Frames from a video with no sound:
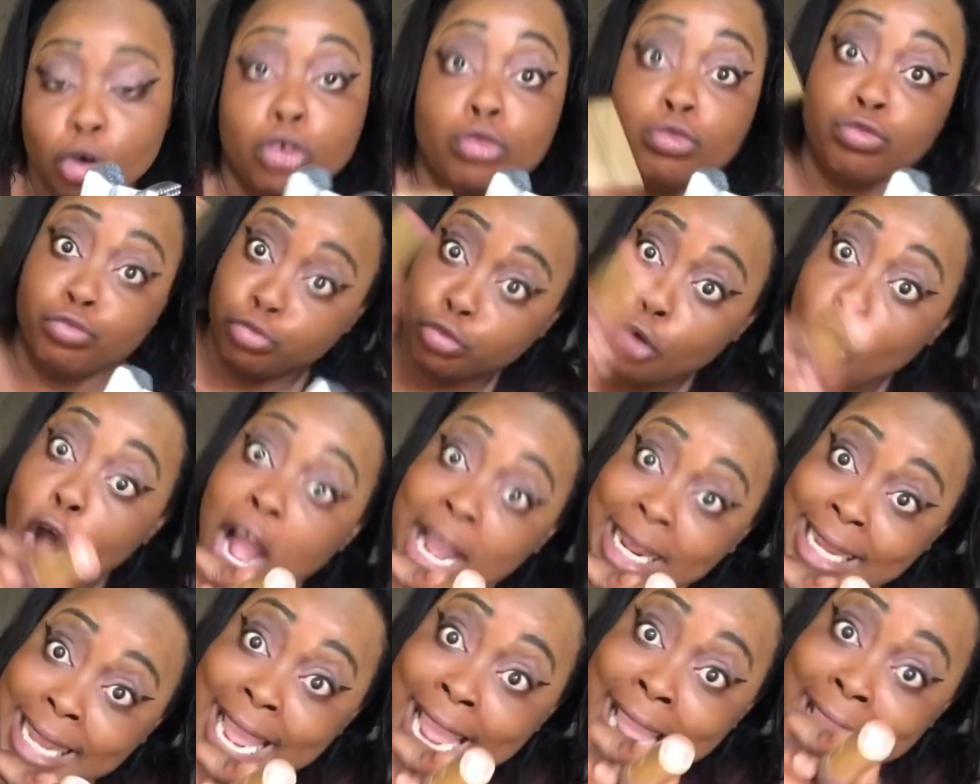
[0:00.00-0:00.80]

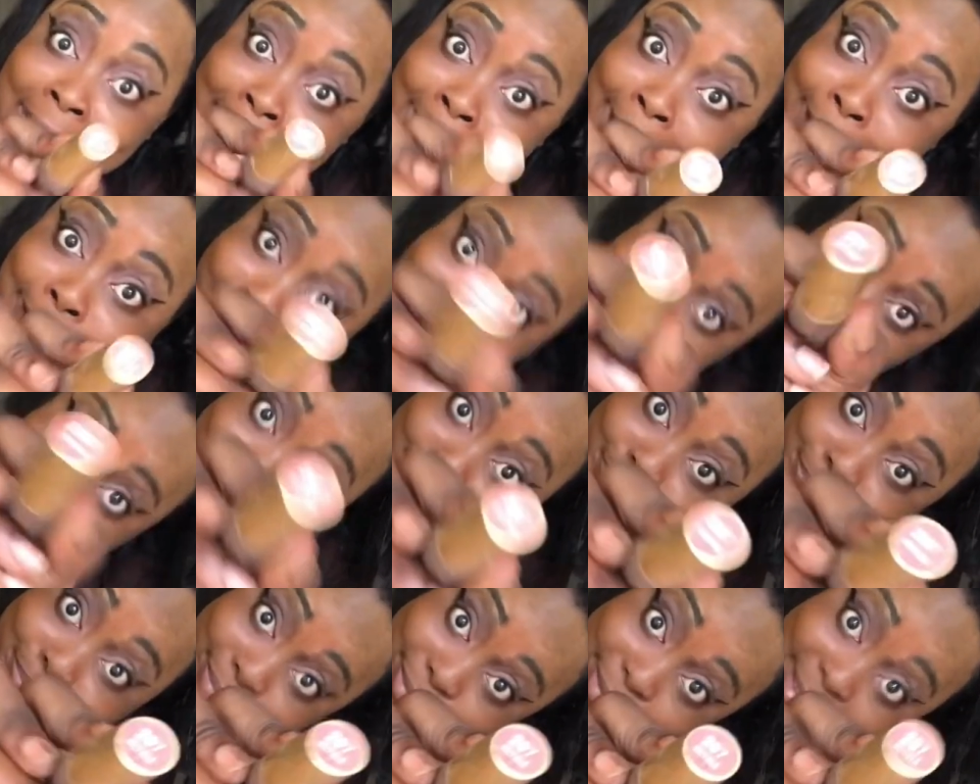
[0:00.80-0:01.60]
Royal.
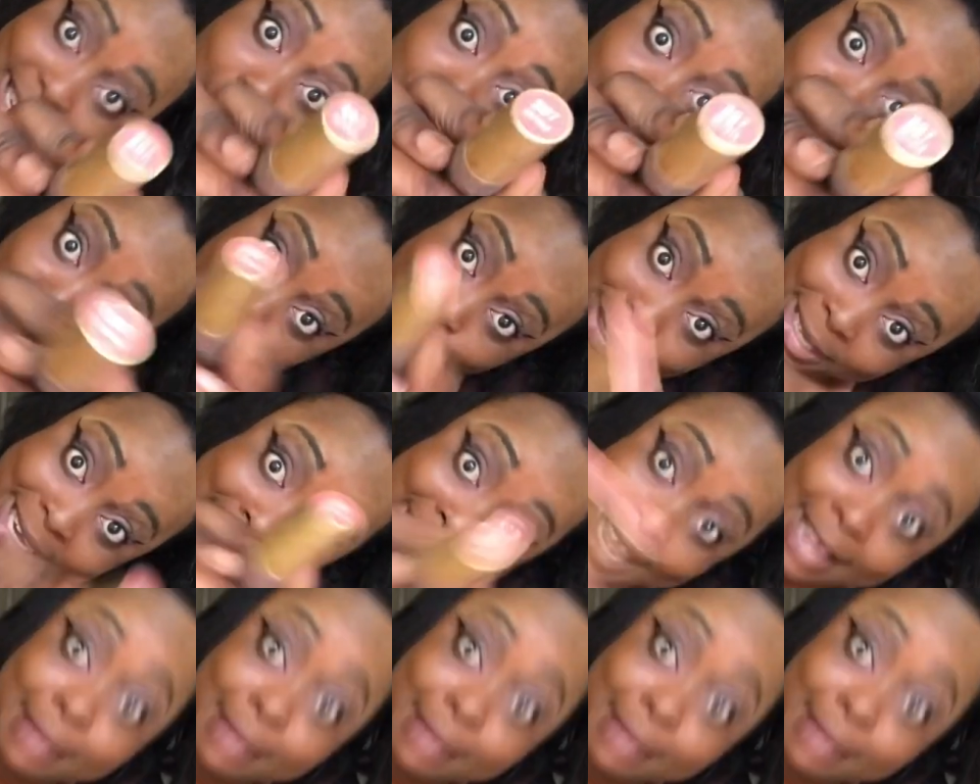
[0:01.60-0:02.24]
That word there.